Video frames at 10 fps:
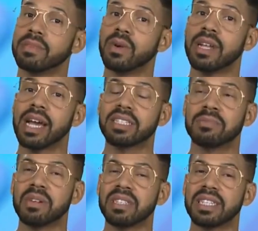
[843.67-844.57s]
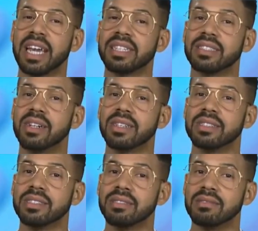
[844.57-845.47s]
No one liked his birthday cakes though
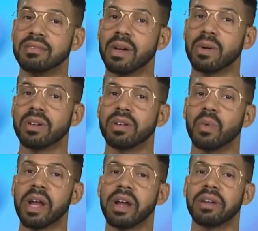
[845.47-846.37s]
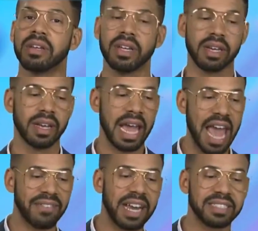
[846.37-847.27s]
because they were a weird
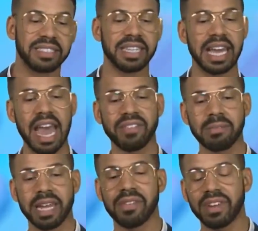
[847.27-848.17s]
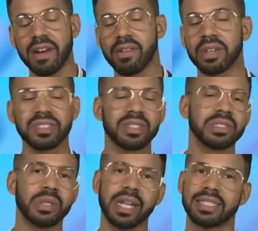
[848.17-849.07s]
half iced tea, half lemonade flavor. You just
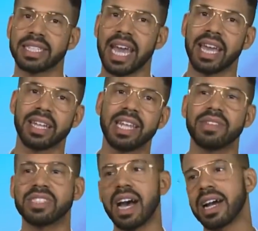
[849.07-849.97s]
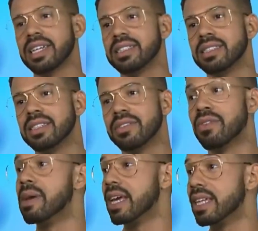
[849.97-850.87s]
don't do that to cake. Leave it chocolate,
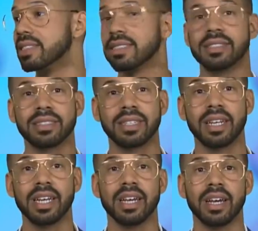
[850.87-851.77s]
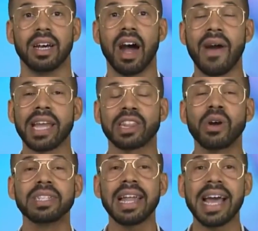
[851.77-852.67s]
for me at least. All right,
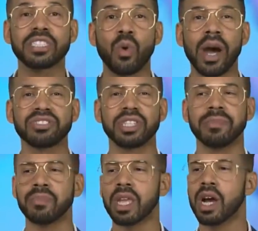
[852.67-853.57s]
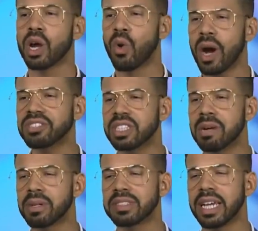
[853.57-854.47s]
third to last question. Question
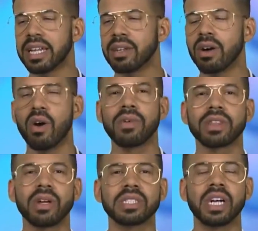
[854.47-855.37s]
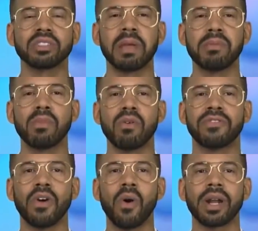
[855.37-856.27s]
number 10, over 1,300 people
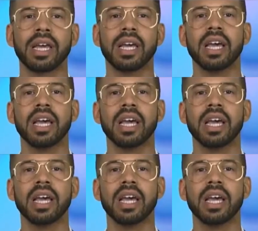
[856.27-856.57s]
moving forward.